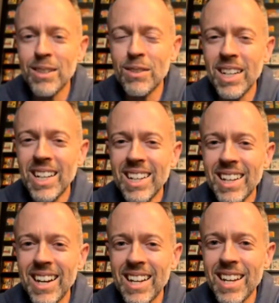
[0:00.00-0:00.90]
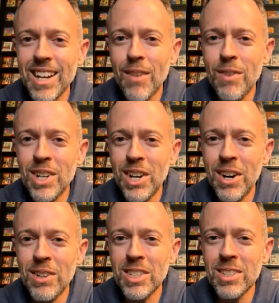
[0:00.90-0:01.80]
of kickoff
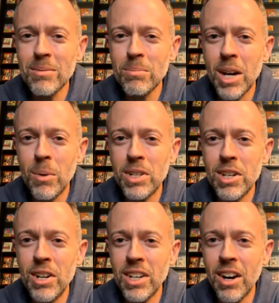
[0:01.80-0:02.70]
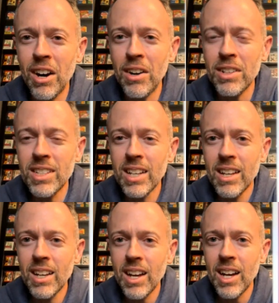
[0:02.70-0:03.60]
returns, punt return yards
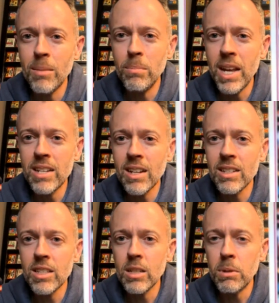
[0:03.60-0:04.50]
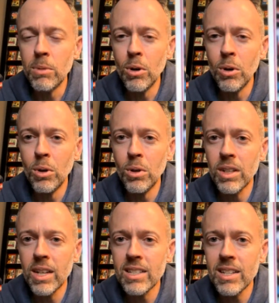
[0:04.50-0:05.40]
based on Super
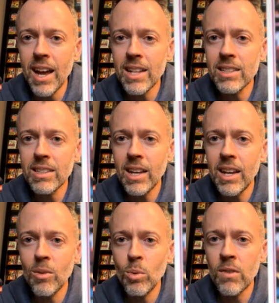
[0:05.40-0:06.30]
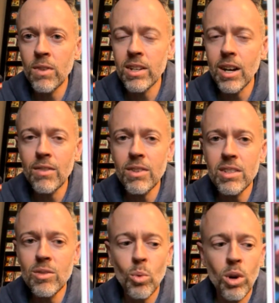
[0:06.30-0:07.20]
Bowl stats, and one for the
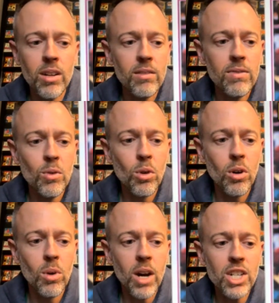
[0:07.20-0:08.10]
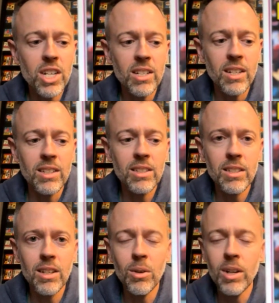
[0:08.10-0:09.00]
Dolphins, one for Washington.
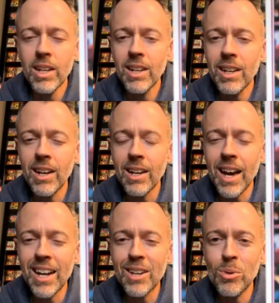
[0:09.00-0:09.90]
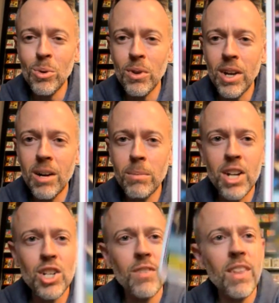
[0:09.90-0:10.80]
So kind of cool there. I'm
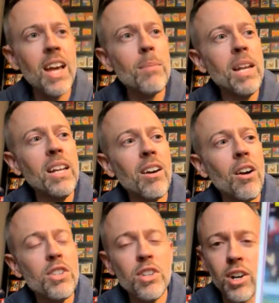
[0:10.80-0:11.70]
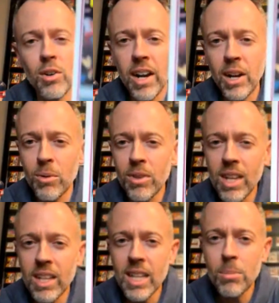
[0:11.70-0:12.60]
not sure if they had many cards in their career. I don't
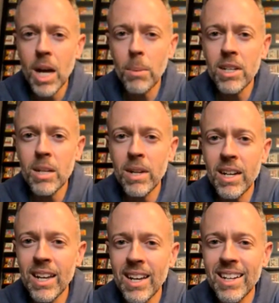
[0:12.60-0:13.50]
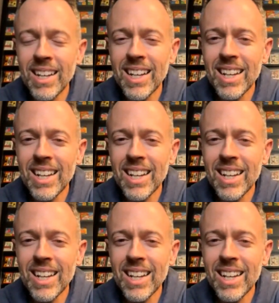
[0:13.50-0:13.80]
think they probably did. But again,